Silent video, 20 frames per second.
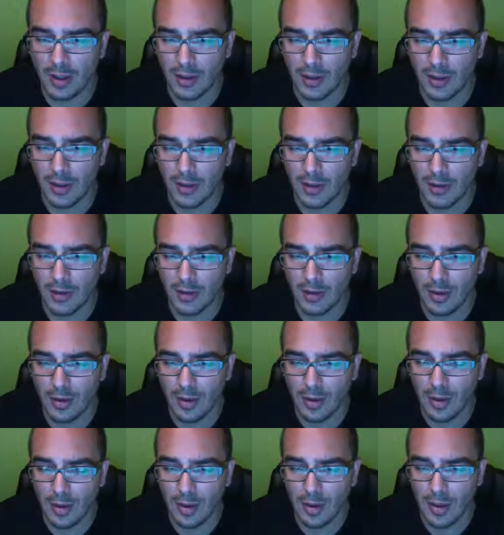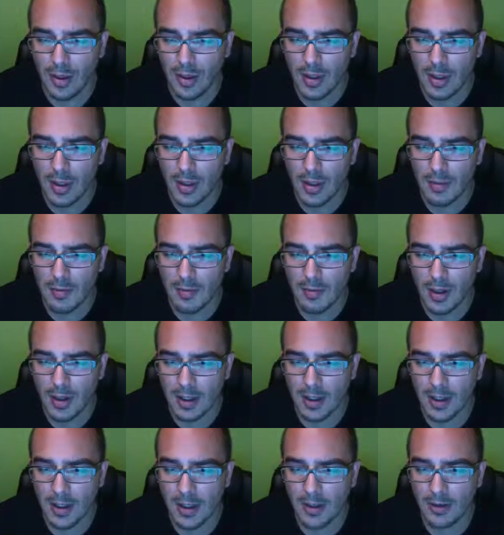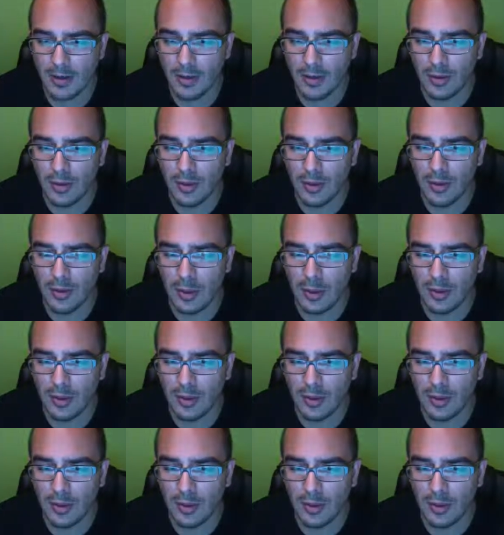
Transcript: this. Very easy to do that.